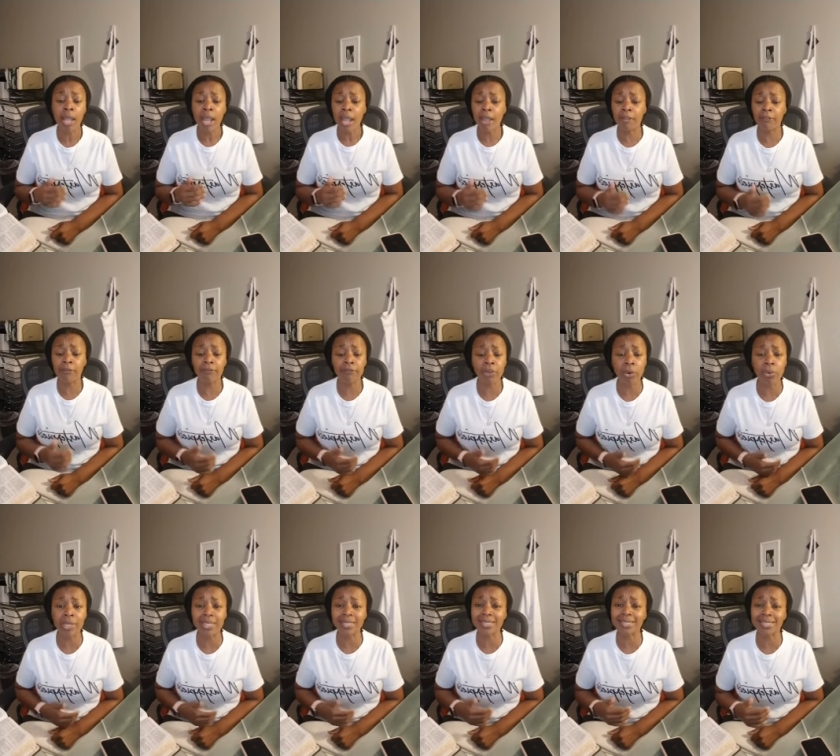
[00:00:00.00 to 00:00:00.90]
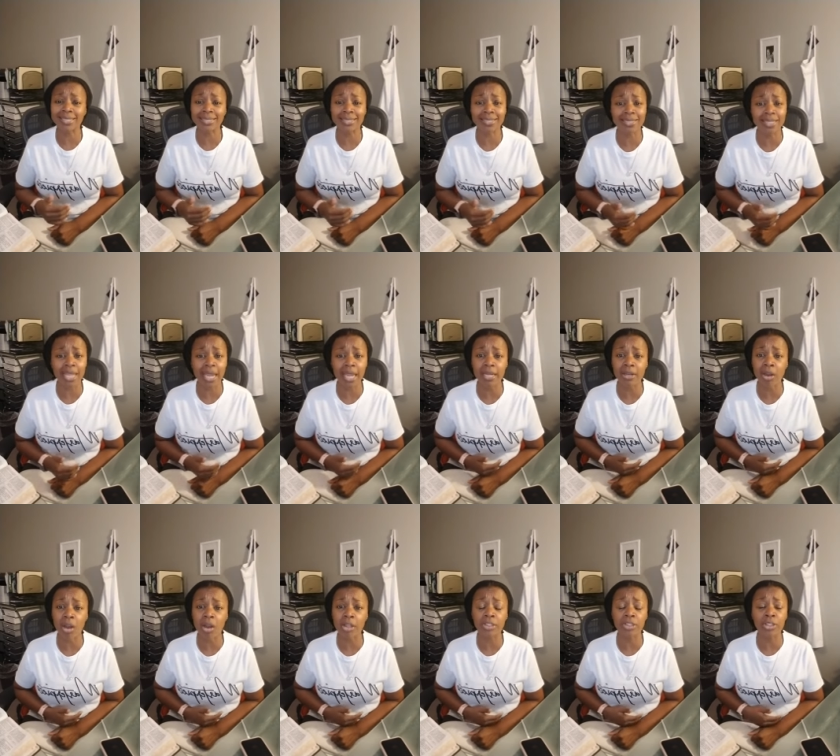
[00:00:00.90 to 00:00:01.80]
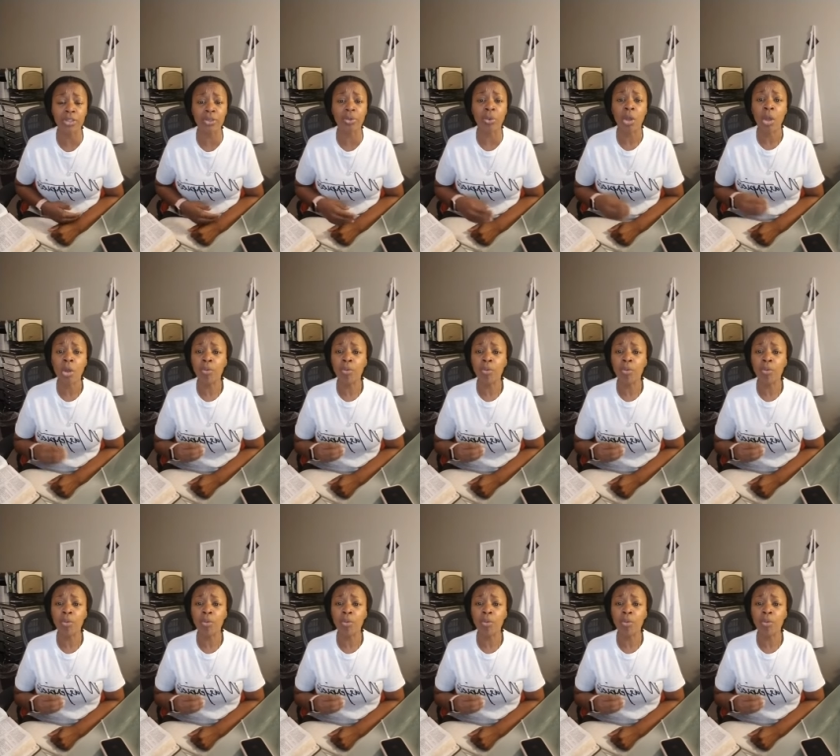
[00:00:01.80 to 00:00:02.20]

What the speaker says: and focused and stayed on you.